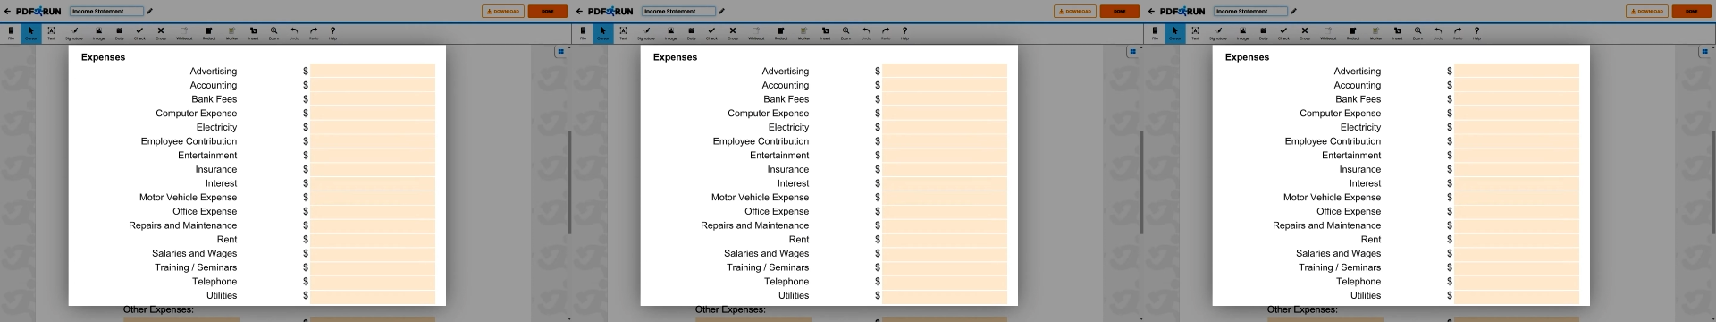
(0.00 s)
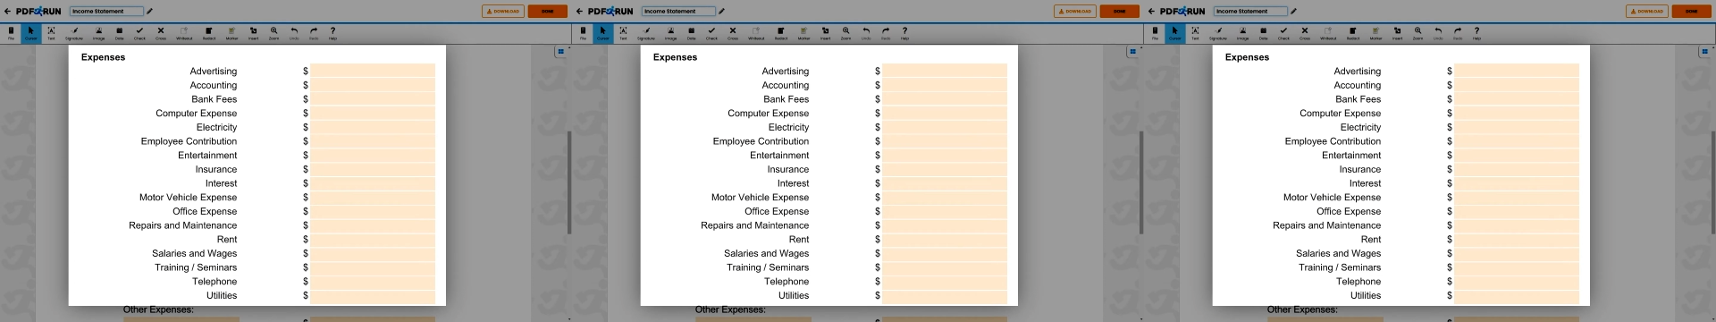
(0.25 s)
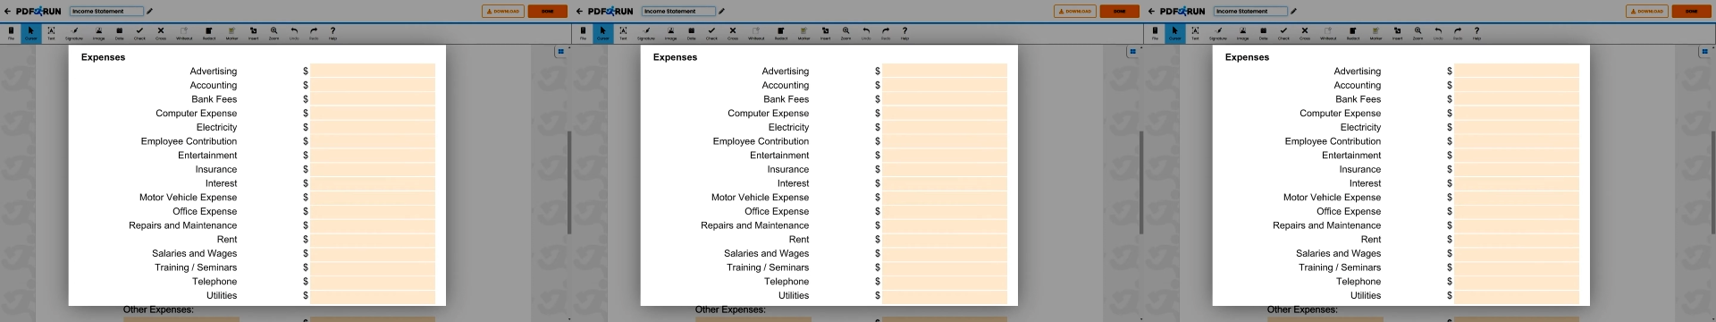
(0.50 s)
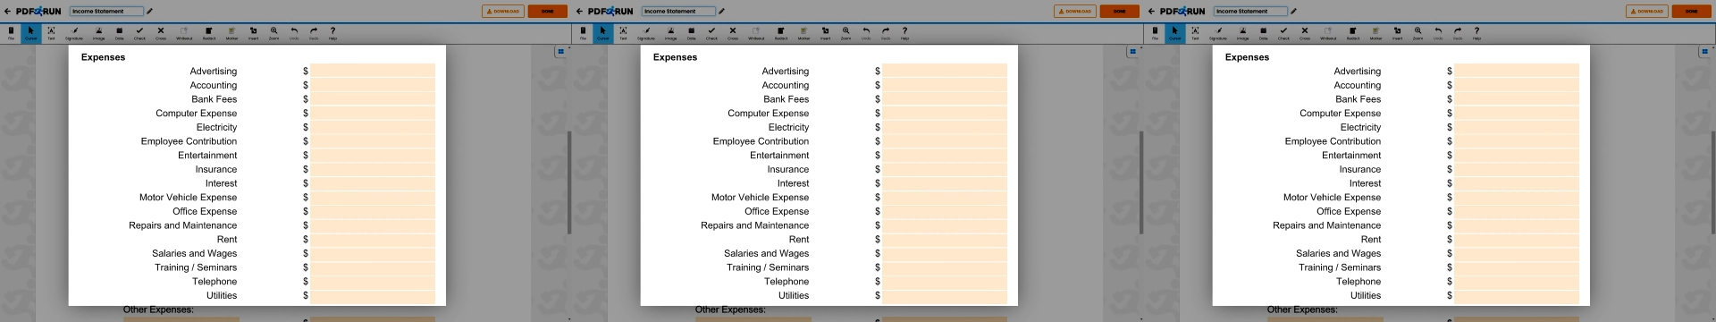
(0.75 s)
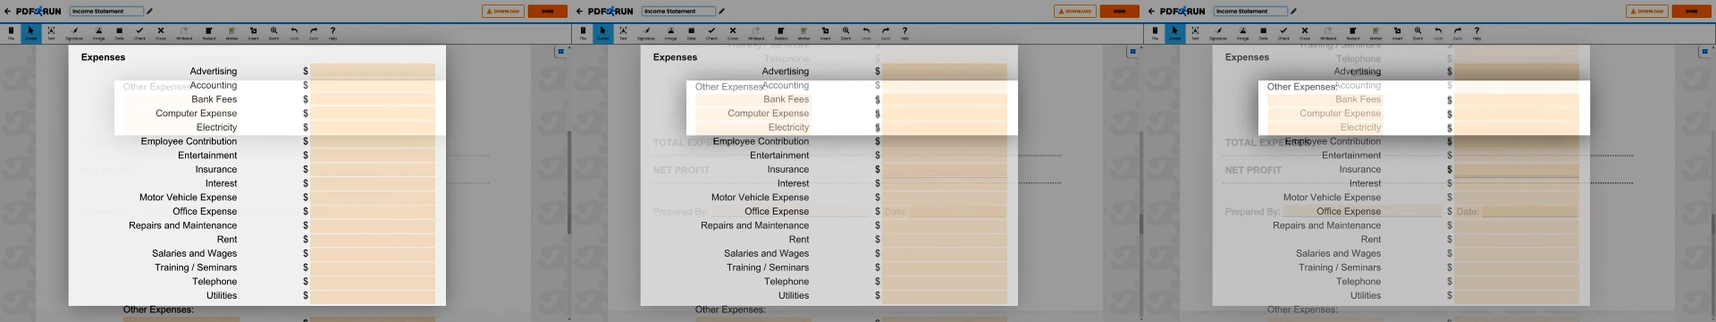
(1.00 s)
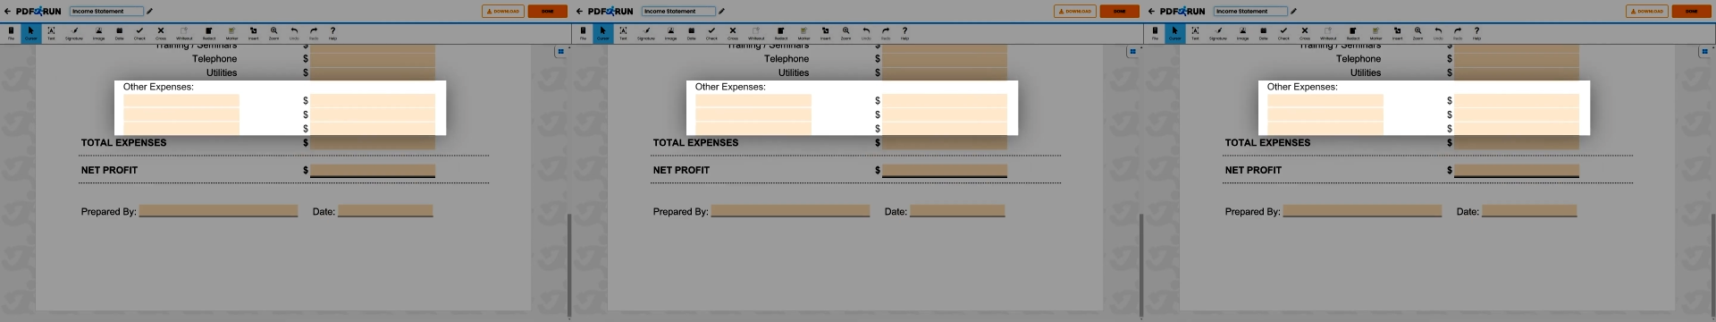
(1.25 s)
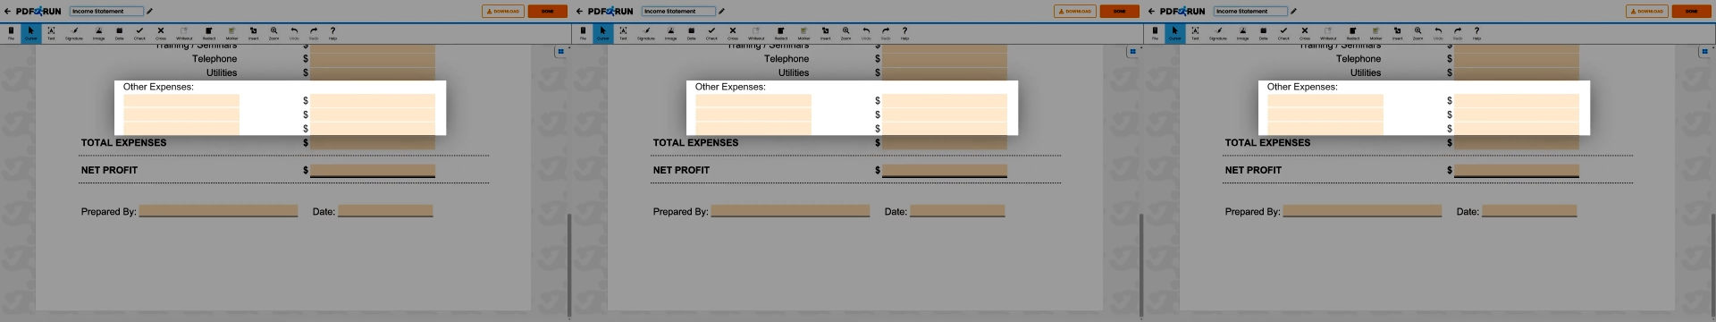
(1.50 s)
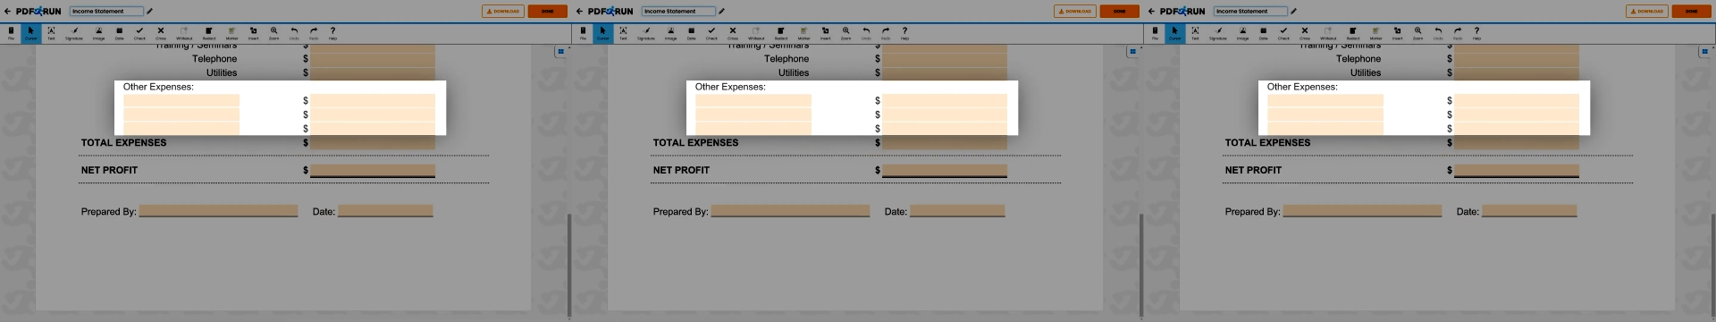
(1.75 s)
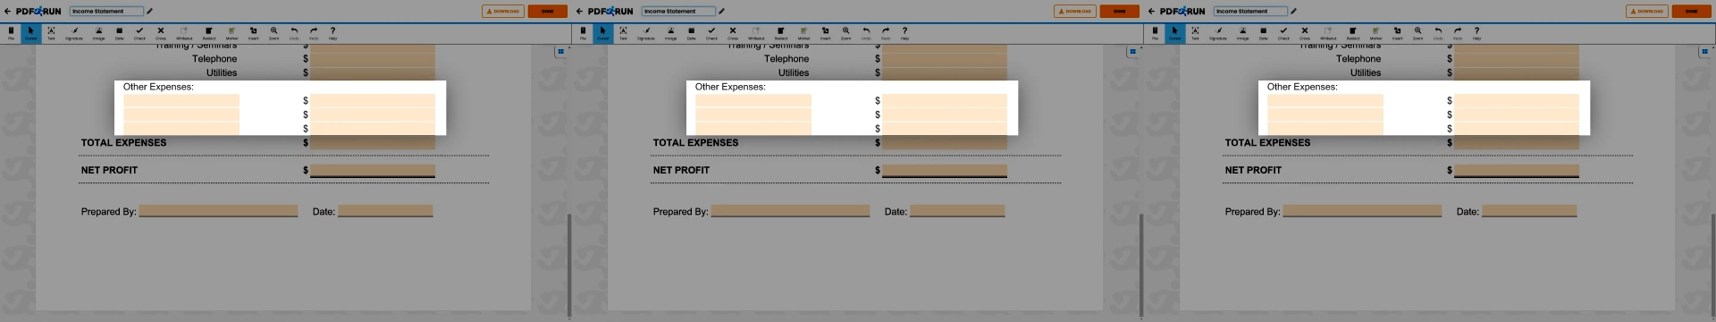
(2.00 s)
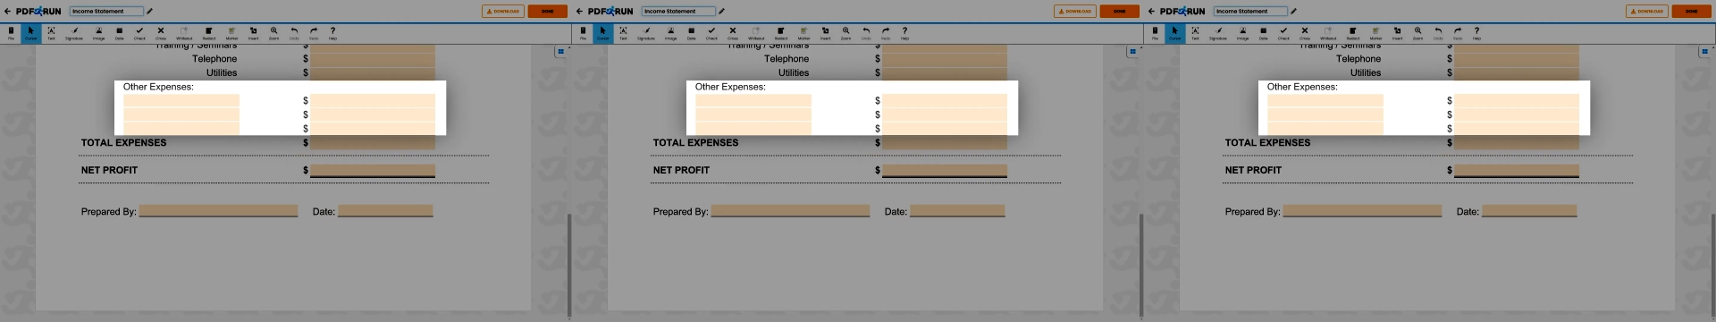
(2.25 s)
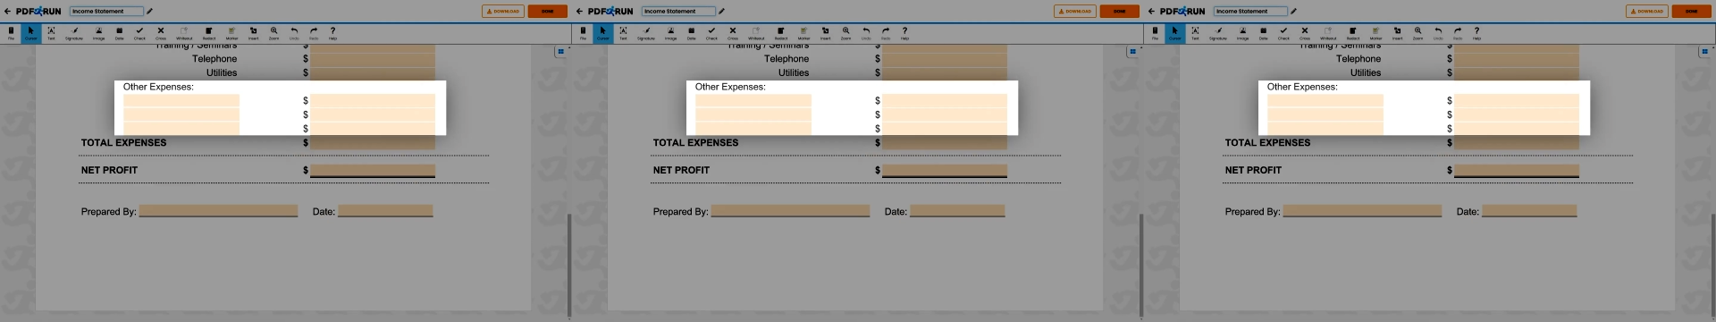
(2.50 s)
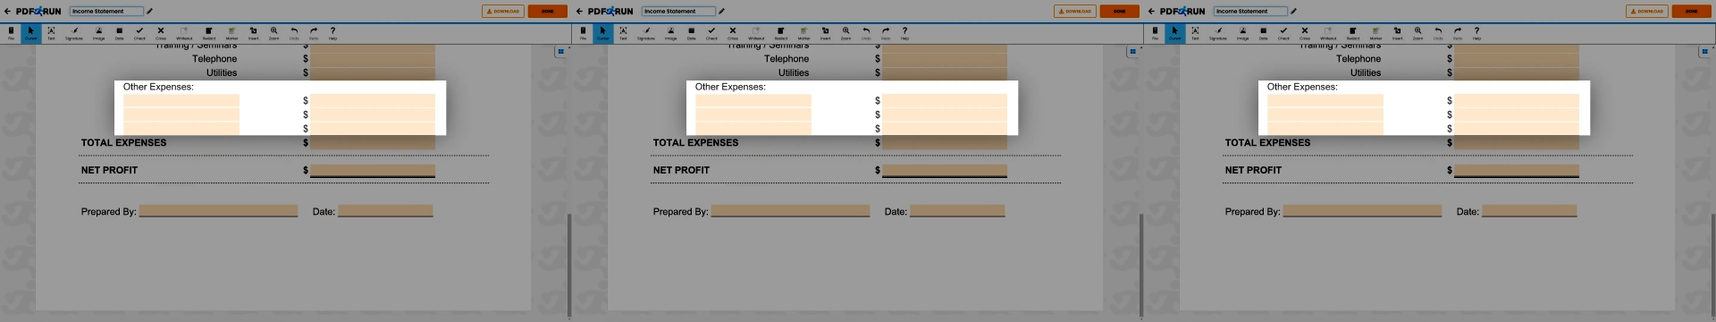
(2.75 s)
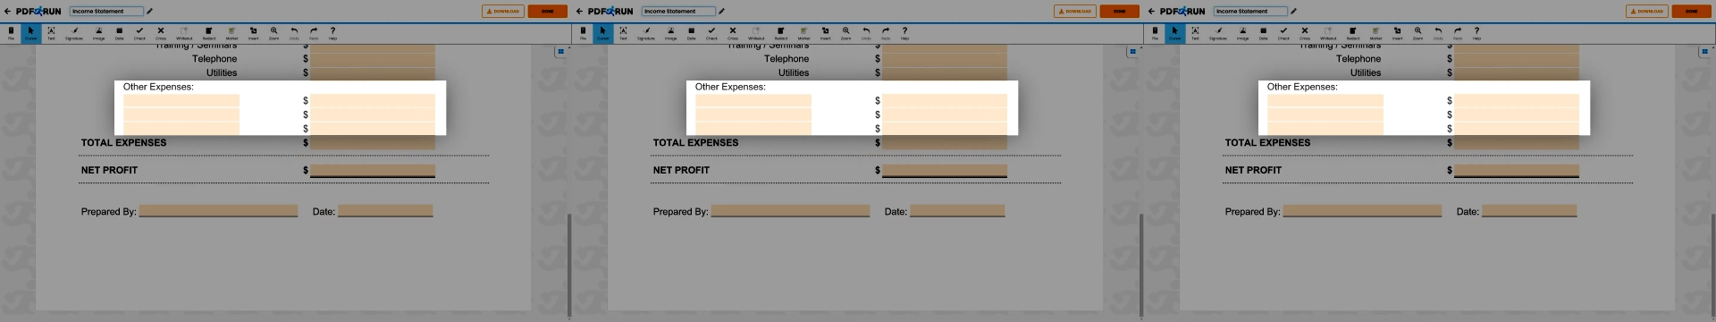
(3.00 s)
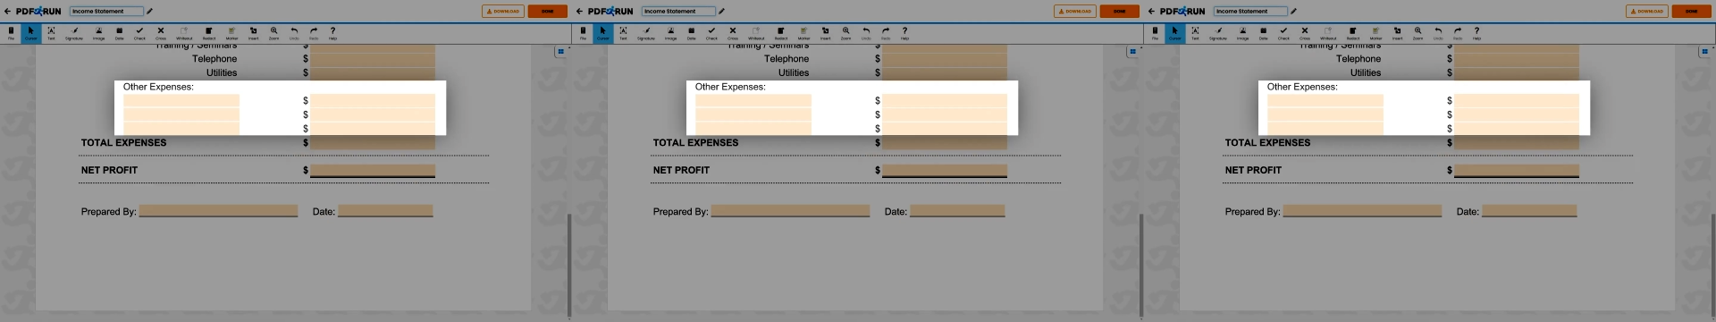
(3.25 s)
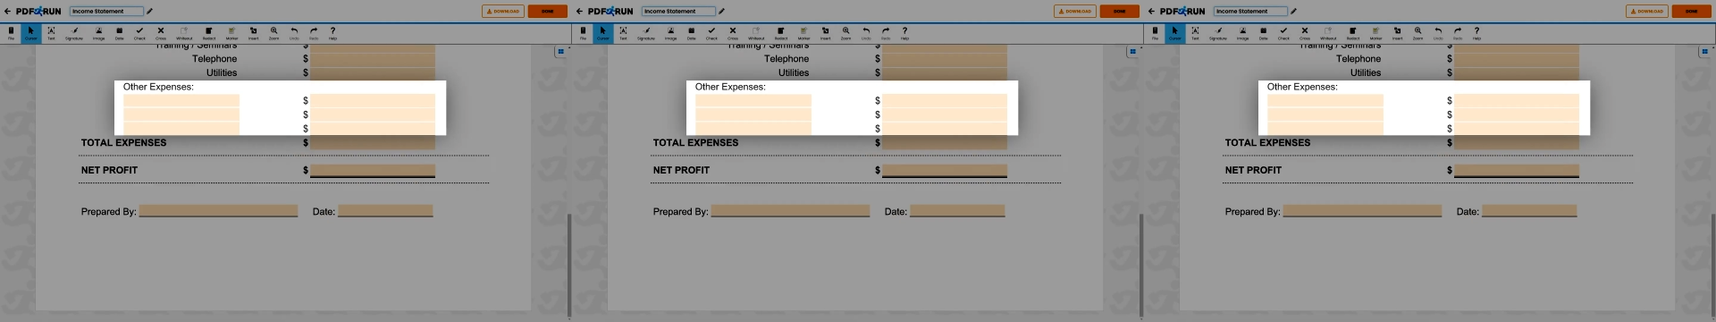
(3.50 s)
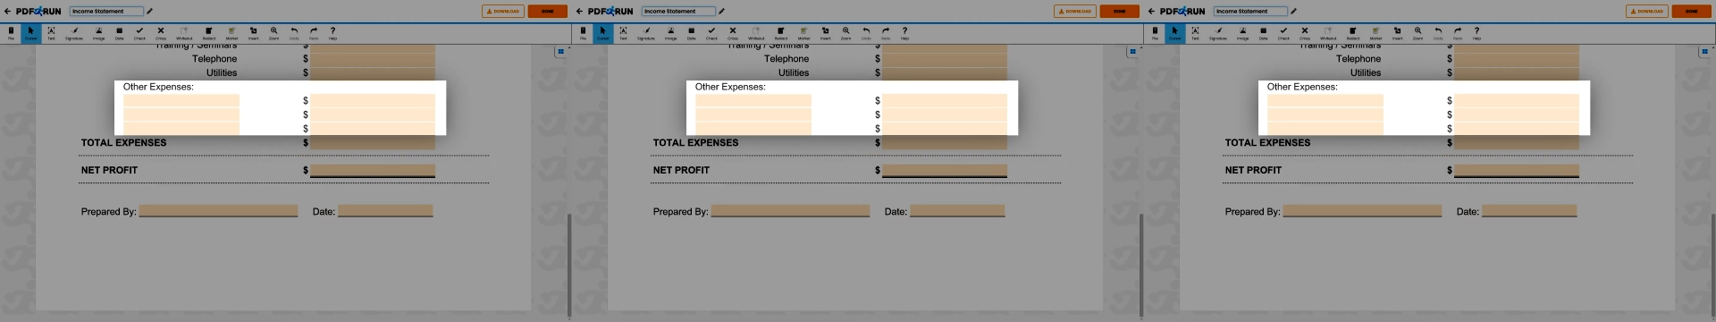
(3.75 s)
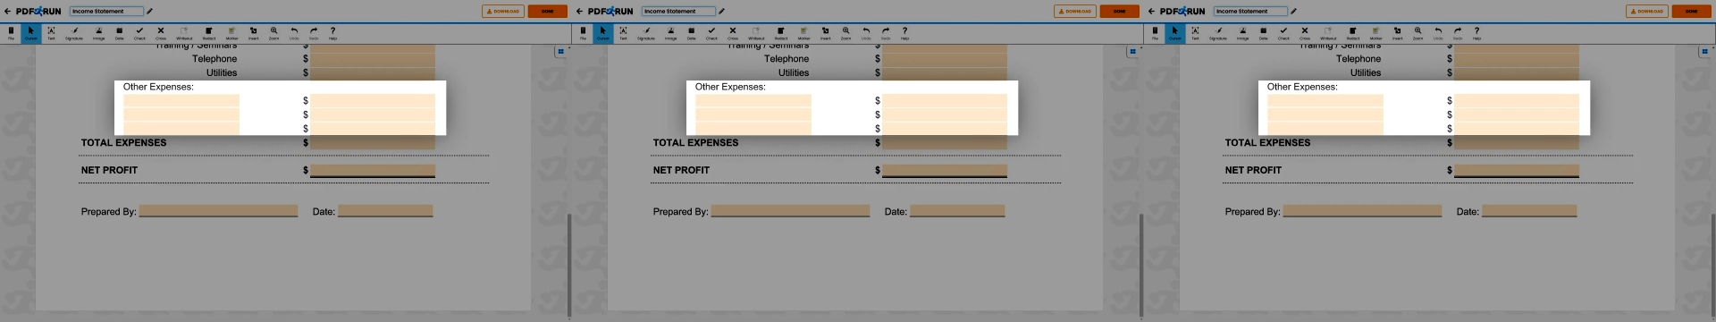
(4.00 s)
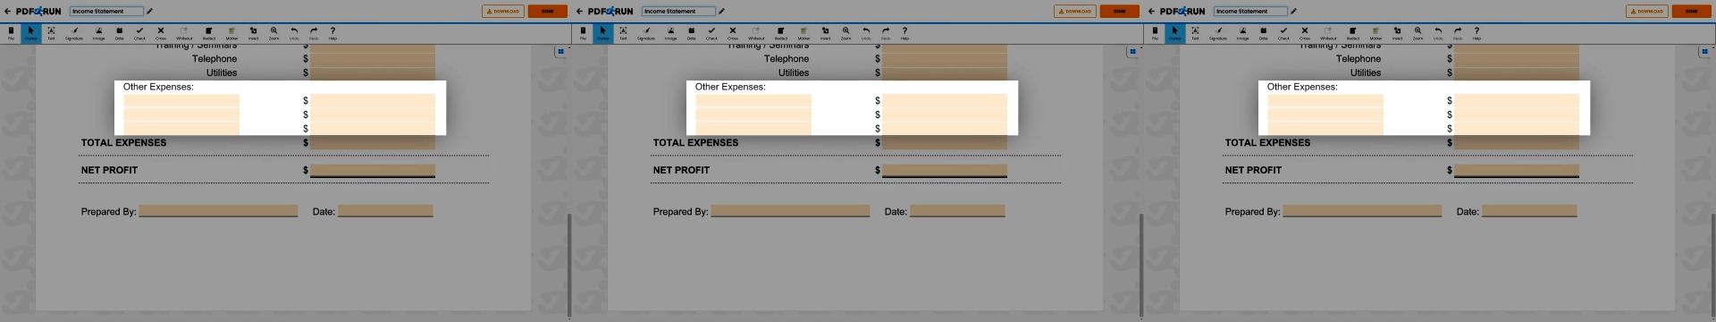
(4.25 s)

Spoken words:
No face is visible, so there are no lips to read.